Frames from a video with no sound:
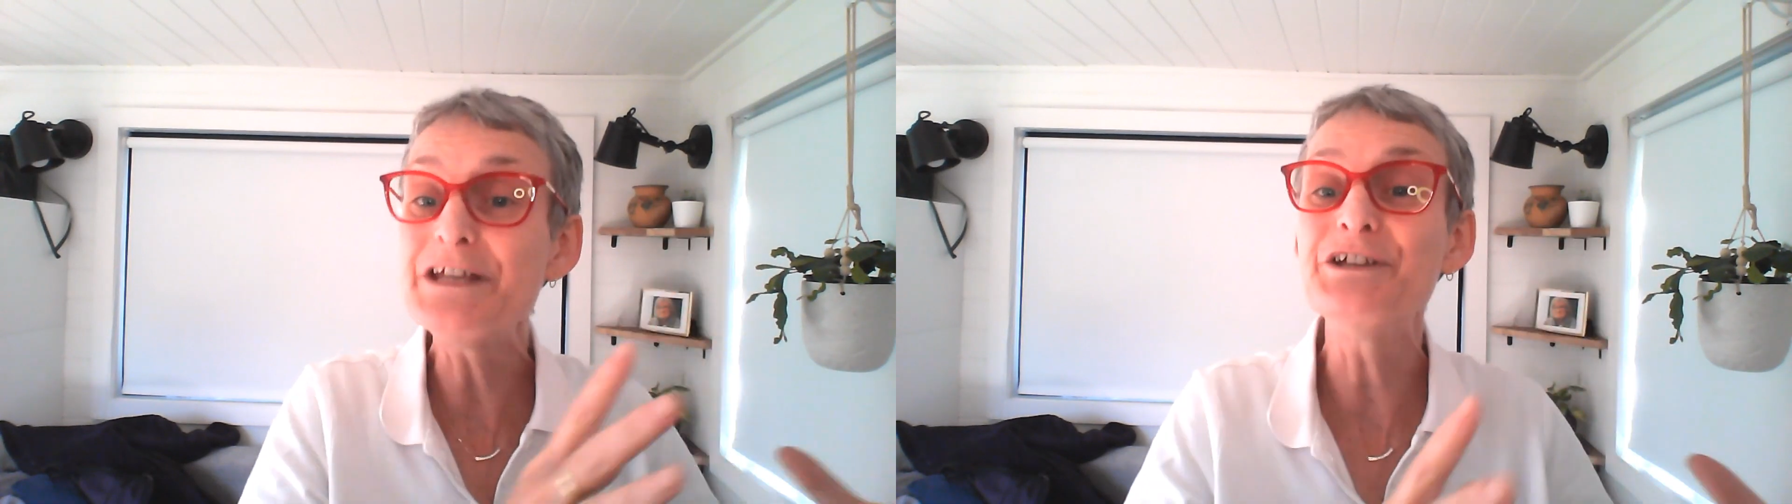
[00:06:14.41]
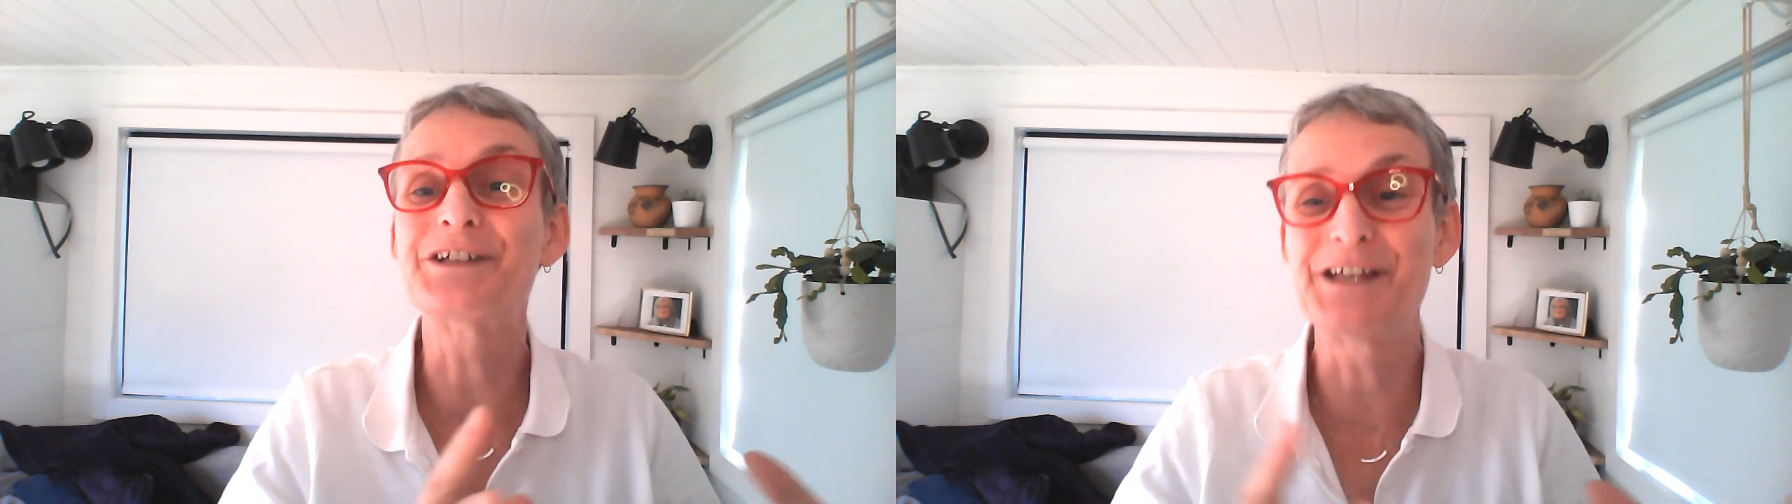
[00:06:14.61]

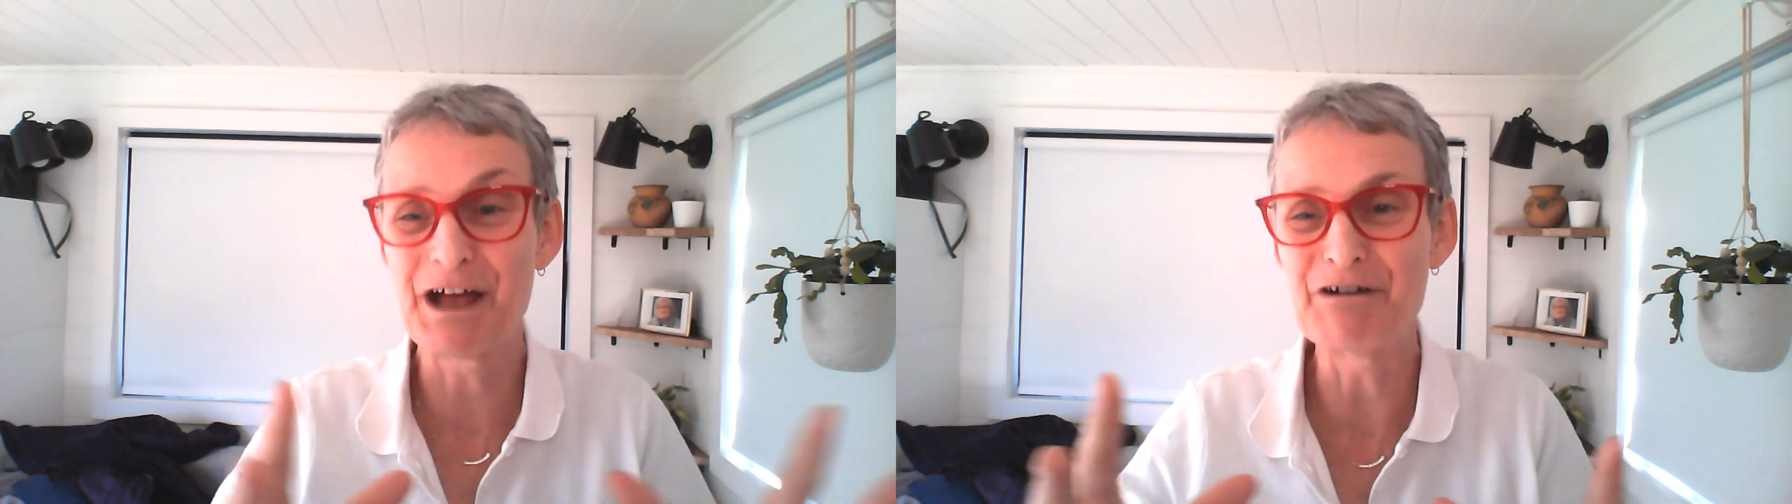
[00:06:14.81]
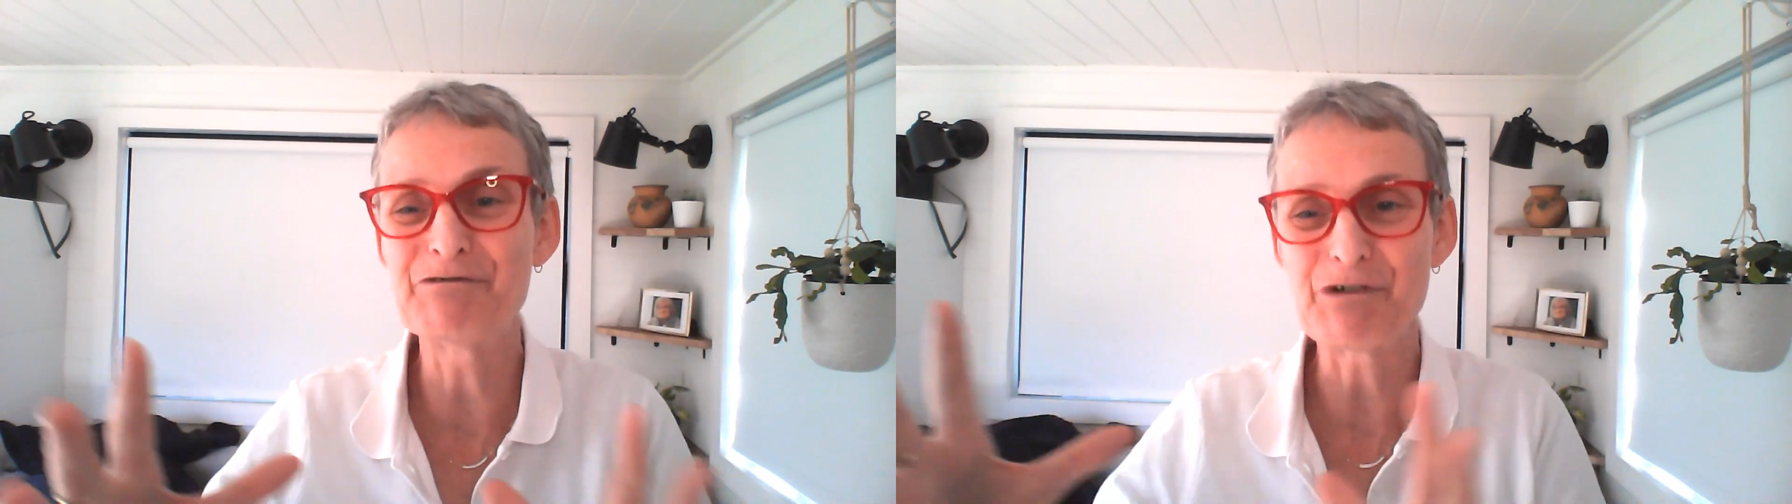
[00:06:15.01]

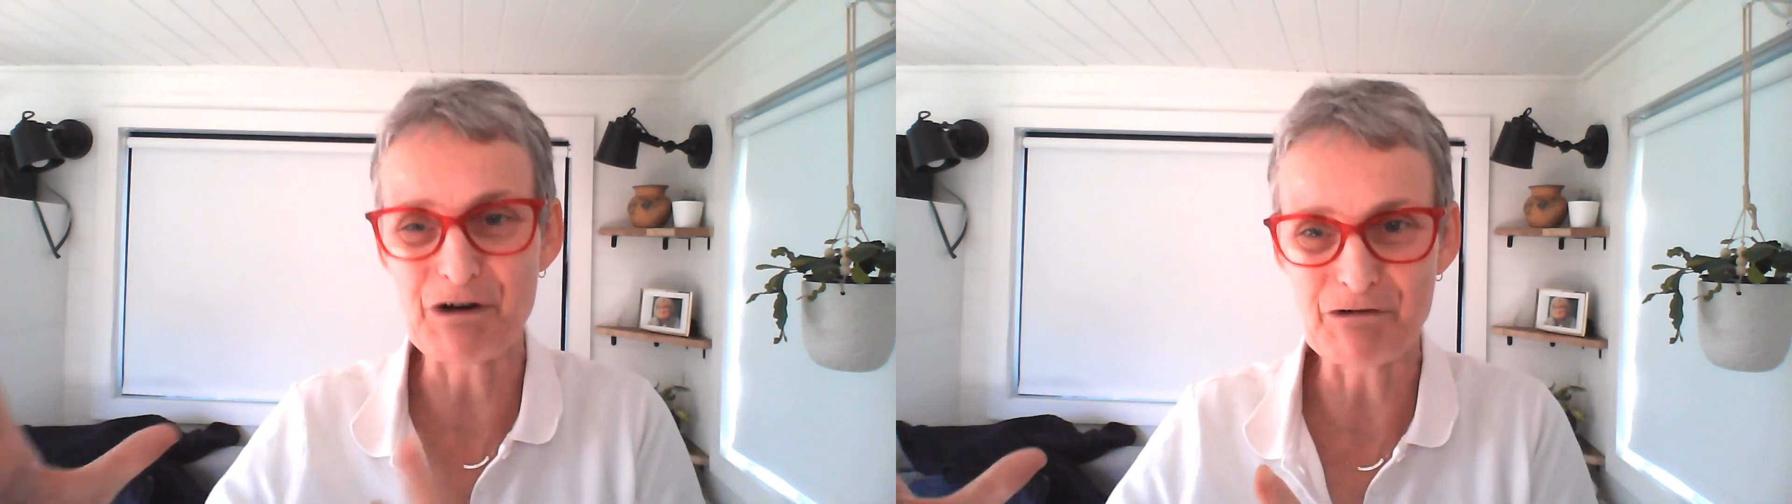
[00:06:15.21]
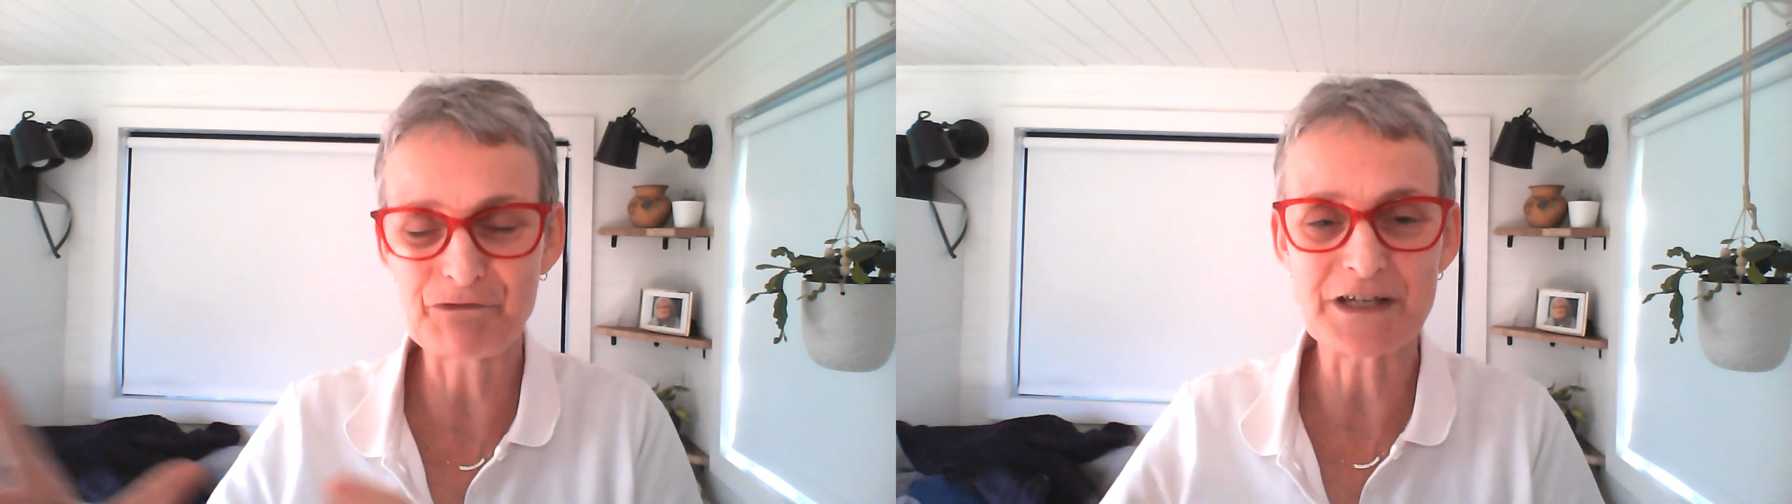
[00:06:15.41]
yourself
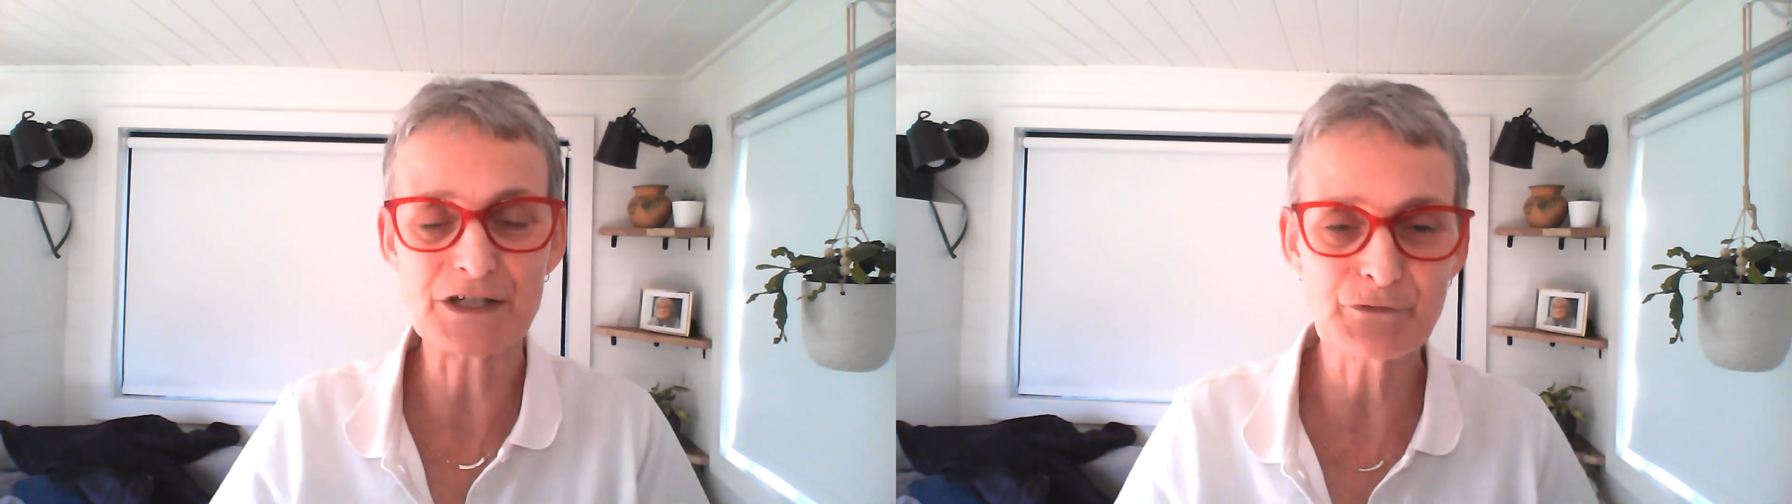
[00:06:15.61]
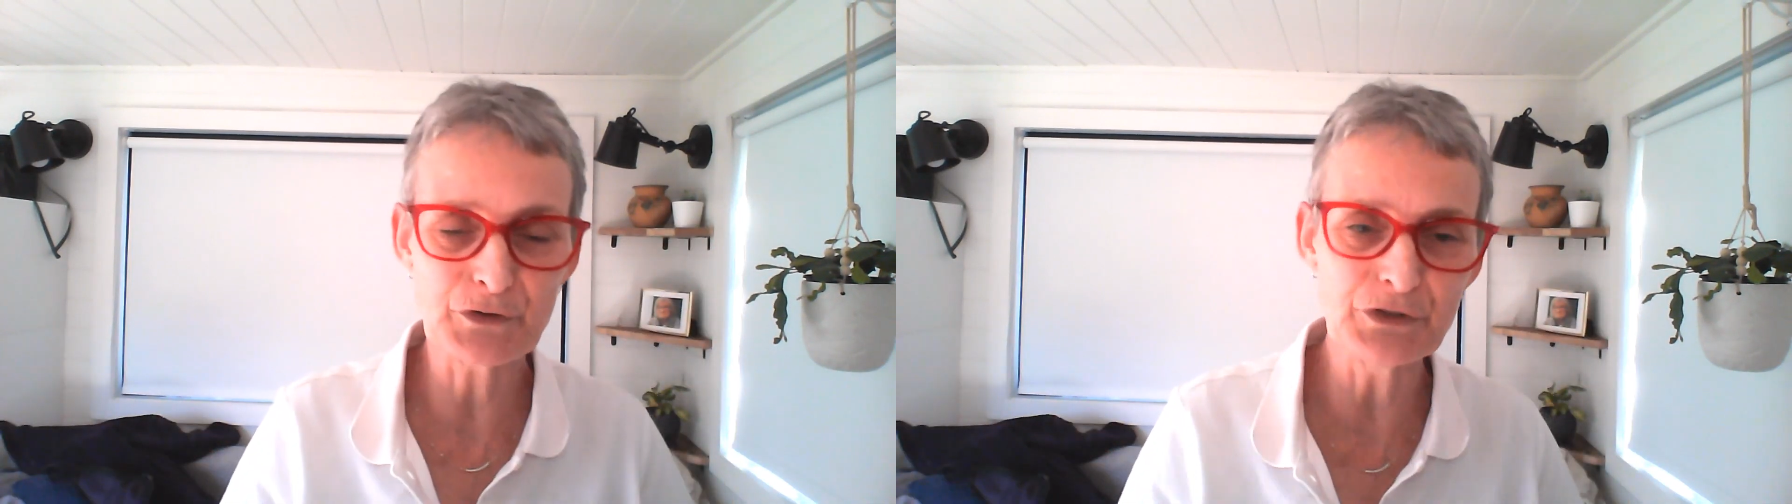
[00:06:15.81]
off these
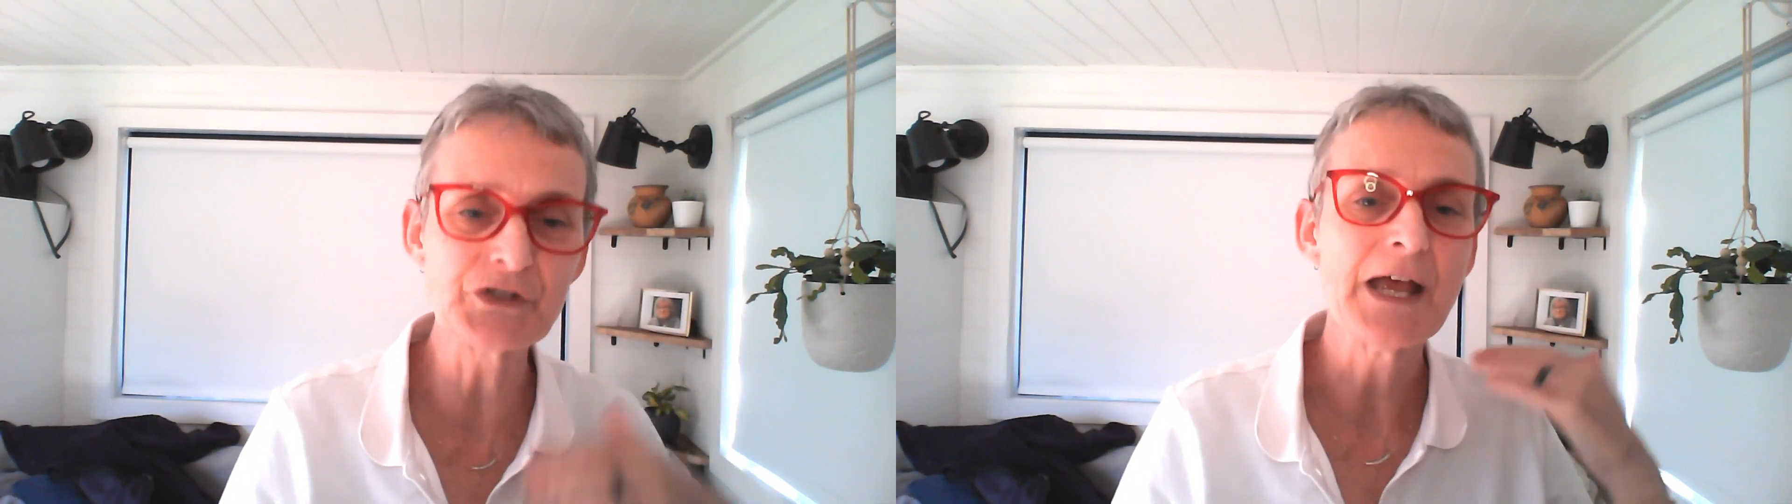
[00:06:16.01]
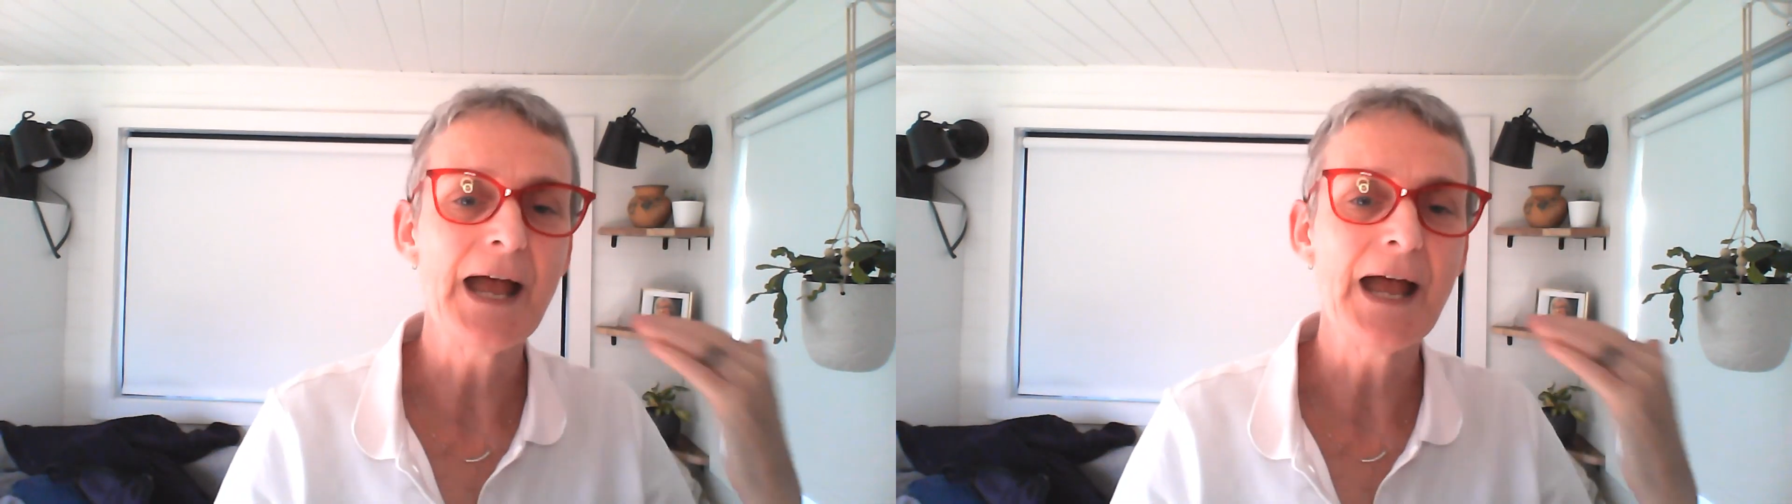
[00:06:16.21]
foods,